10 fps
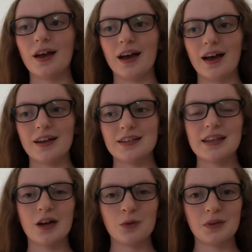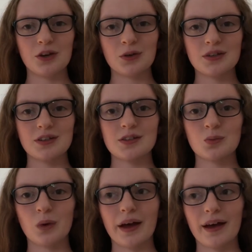And that helped me notice
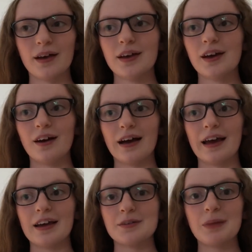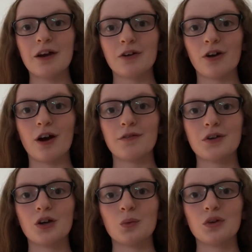where I had a paragraph
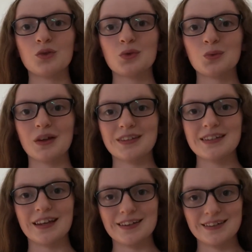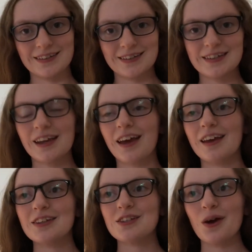which was one sentence.
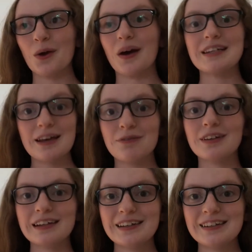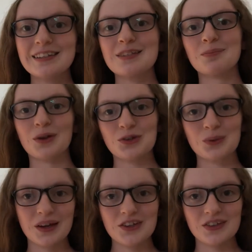So I definitely needed some
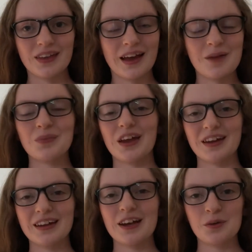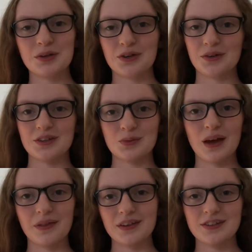punctuation there, and it can help you notice where
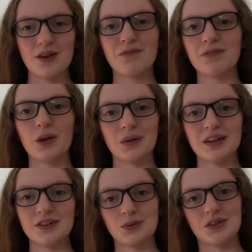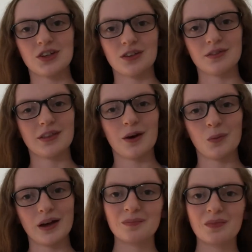things aren't flowing into each other that
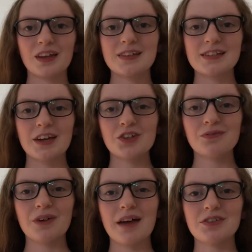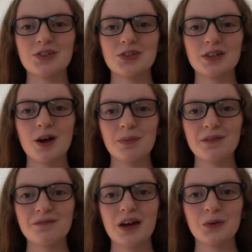well. Section 5 is just a couple of
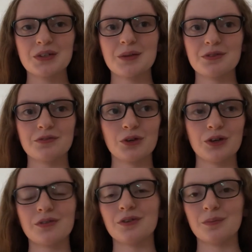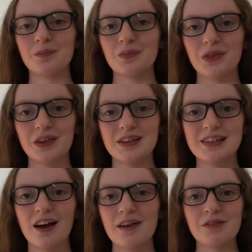final tips for you from things
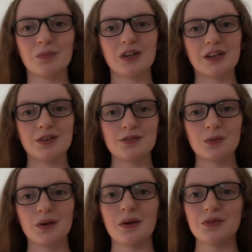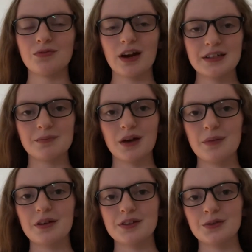that I found really useful when I was writing my
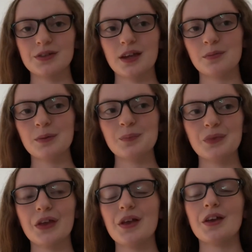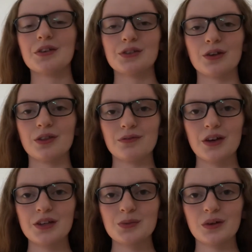personal statement. So the
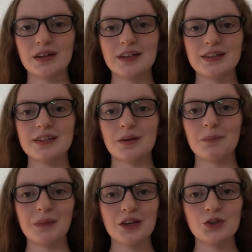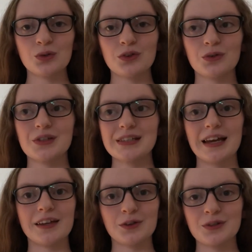first one is make sure you're
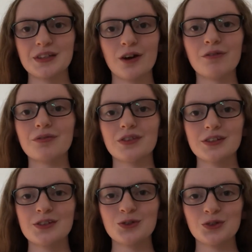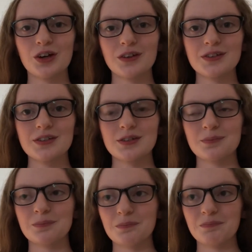selling yourself. This is your chance to
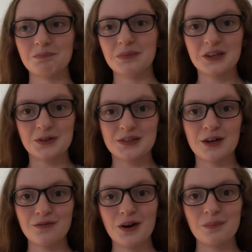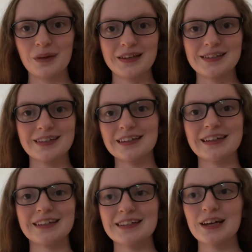big yourself up basically
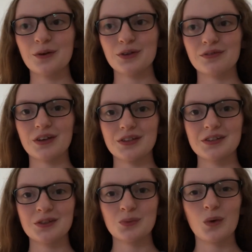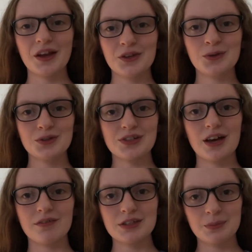and tell universities why you
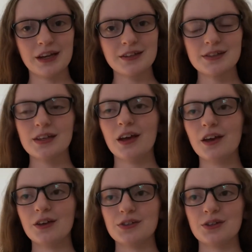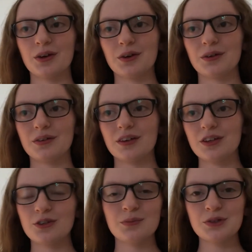deserve a space. So
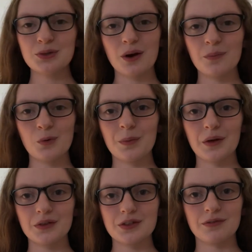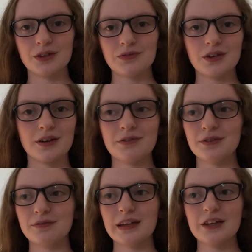don't be too humble about the stuff that you've done. If
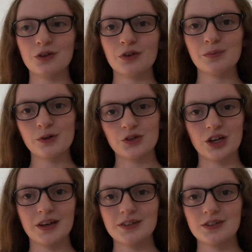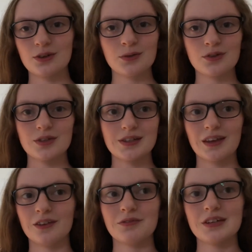you've led a group project, don't just say
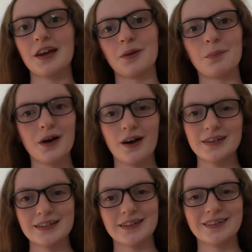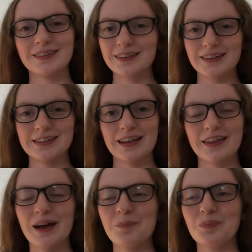that you've taken part in it, things like that.